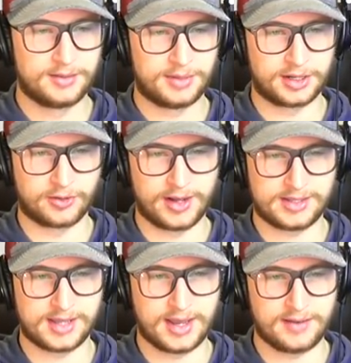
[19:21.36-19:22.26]
But a
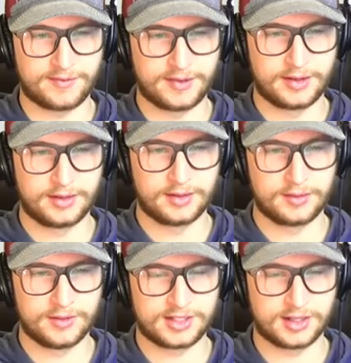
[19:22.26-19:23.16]
great save.
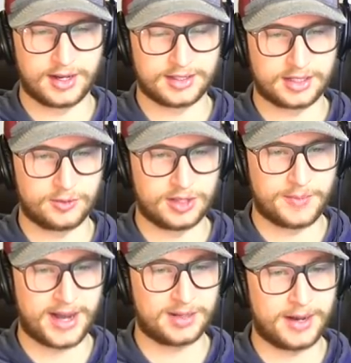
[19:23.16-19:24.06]
Ristolainen is going to win
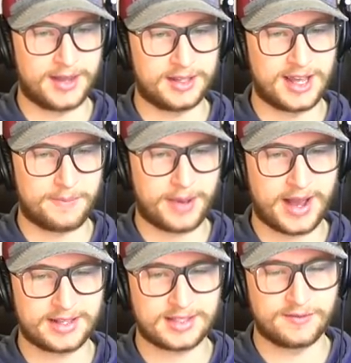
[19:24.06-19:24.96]
the battle behind the net.
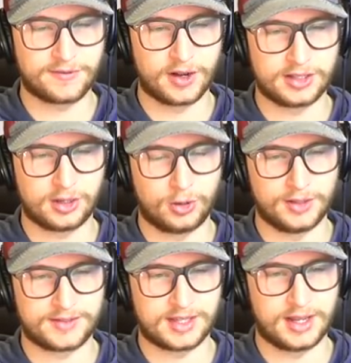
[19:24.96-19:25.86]
Pass in front to
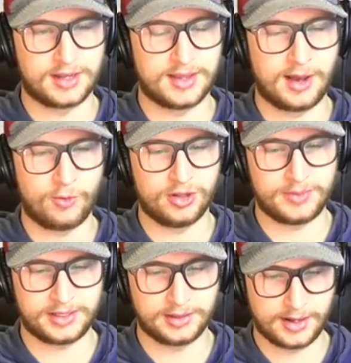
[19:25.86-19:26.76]
Olofsson, and that will
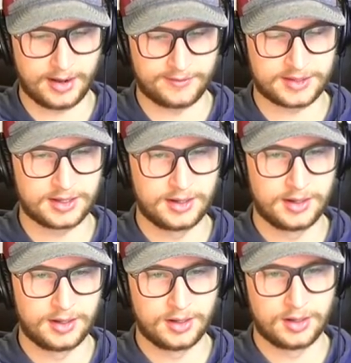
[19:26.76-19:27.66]
be gloved.
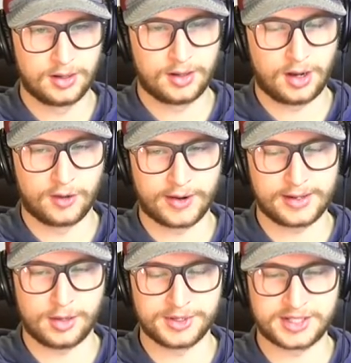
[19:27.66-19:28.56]

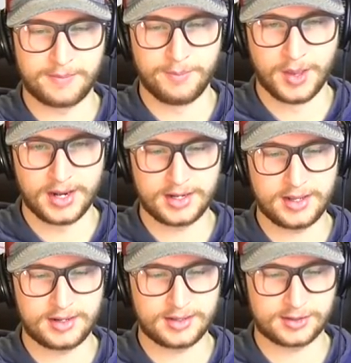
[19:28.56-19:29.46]
Already almost a minute
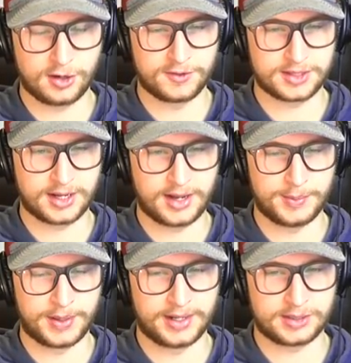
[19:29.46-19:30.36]
into this
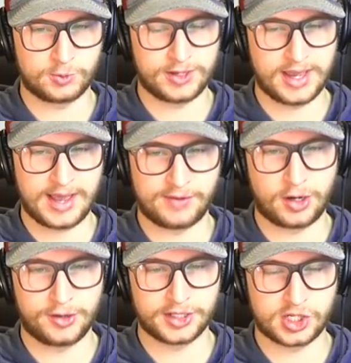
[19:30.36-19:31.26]
overtime, but we have
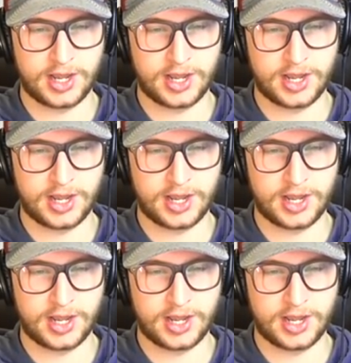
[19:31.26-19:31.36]
all the